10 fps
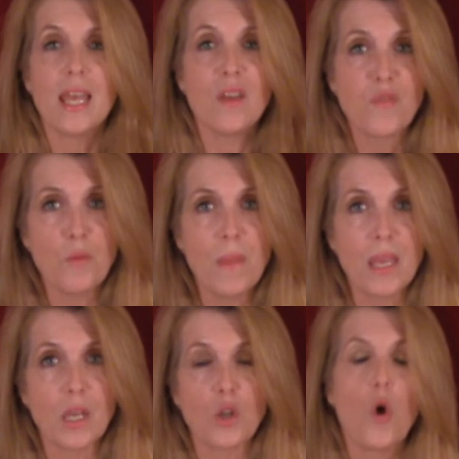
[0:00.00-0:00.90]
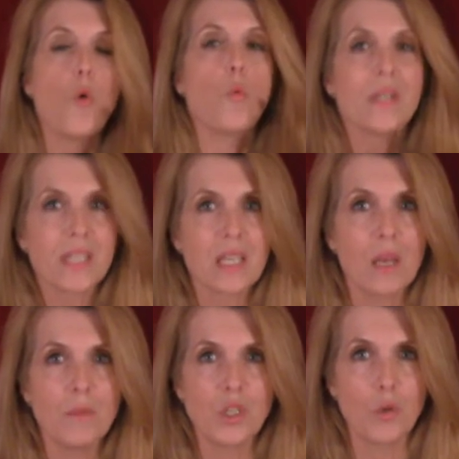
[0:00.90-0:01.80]
if a man was to
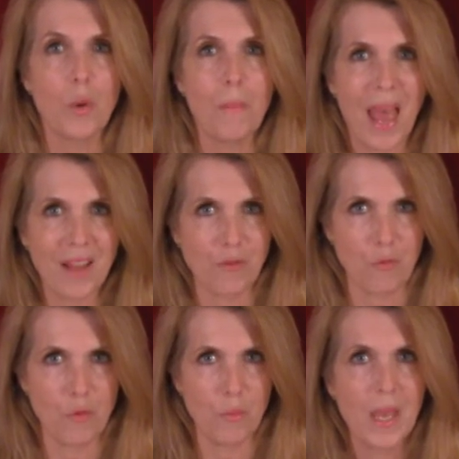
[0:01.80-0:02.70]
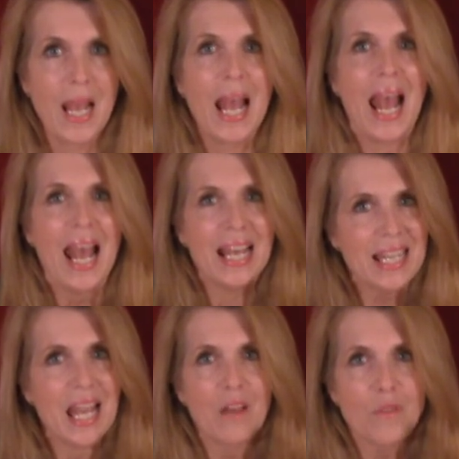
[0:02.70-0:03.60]
come into a bathroom and
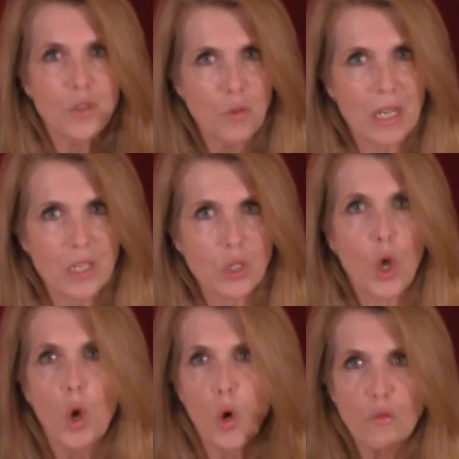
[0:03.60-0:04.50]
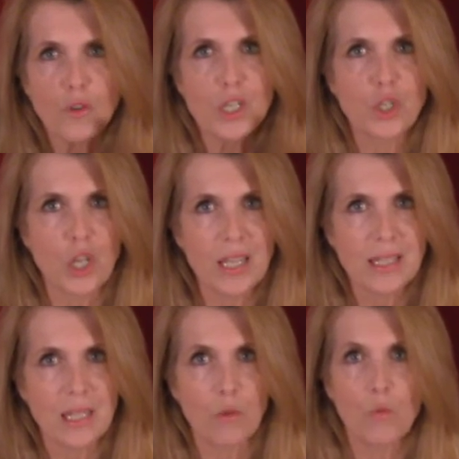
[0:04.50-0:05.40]
have a dress over his
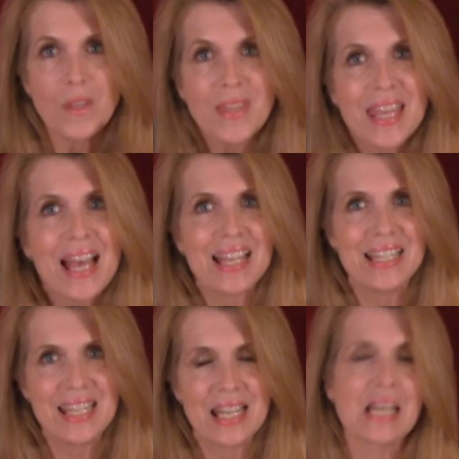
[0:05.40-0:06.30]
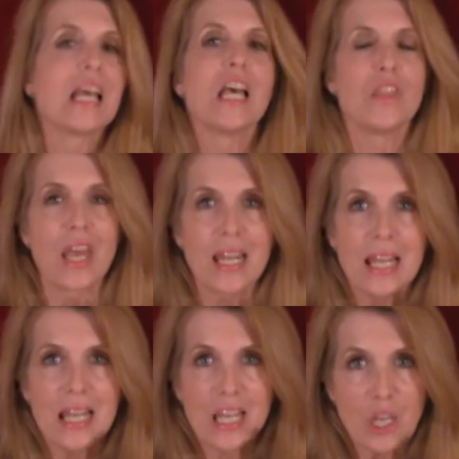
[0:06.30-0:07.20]
Johnson with the idea that
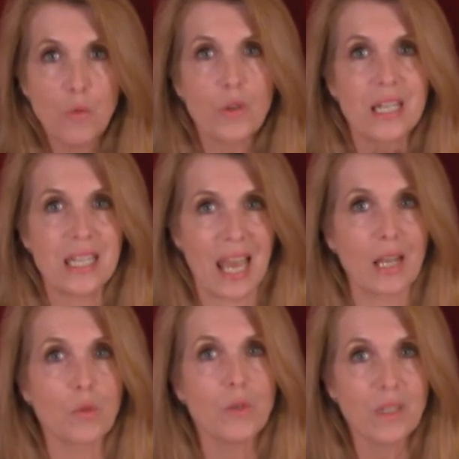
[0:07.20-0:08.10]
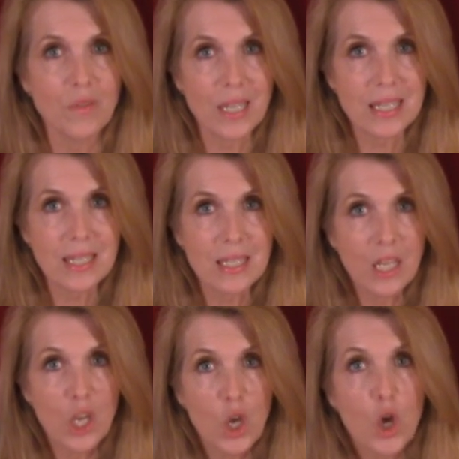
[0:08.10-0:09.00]
he would attack one of us,
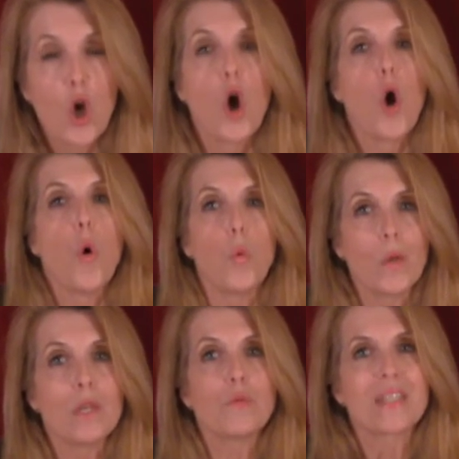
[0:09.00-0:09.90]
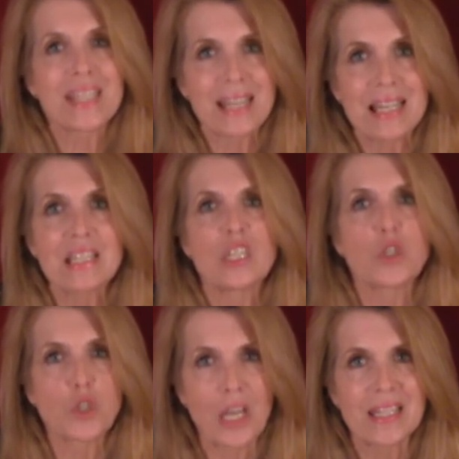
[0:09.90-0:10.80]
we would slice
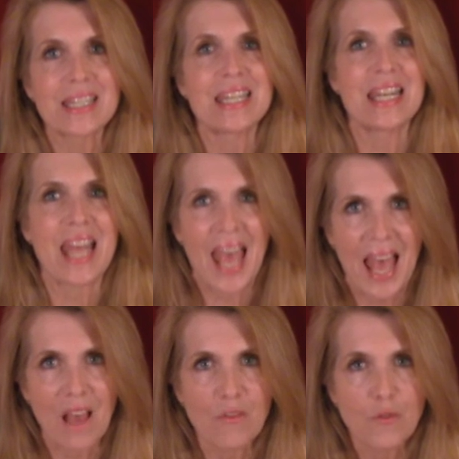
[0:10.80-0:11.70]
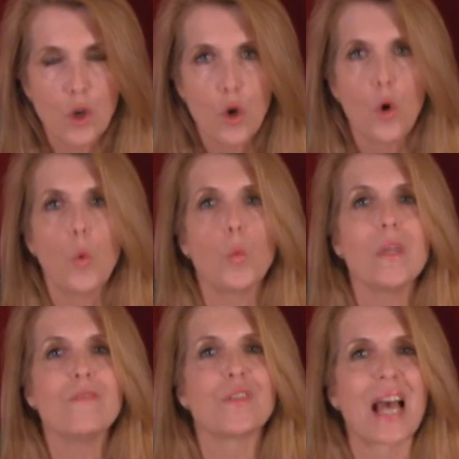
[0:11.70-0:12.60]
his Johnson in half.
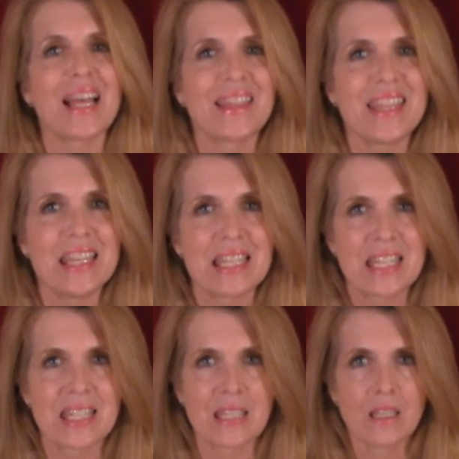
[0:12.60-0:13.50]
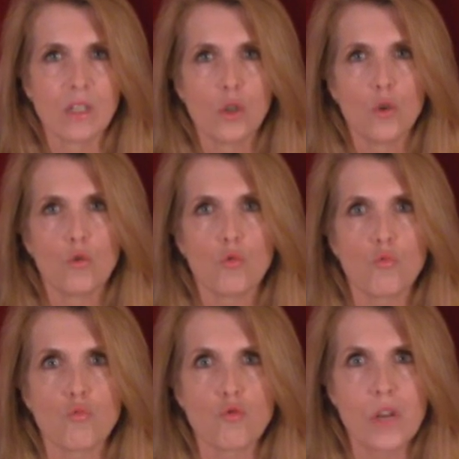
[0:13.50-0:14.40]
We've got this.
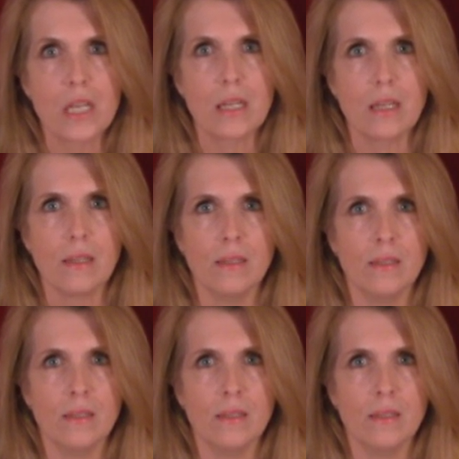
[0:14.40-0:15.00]
Really.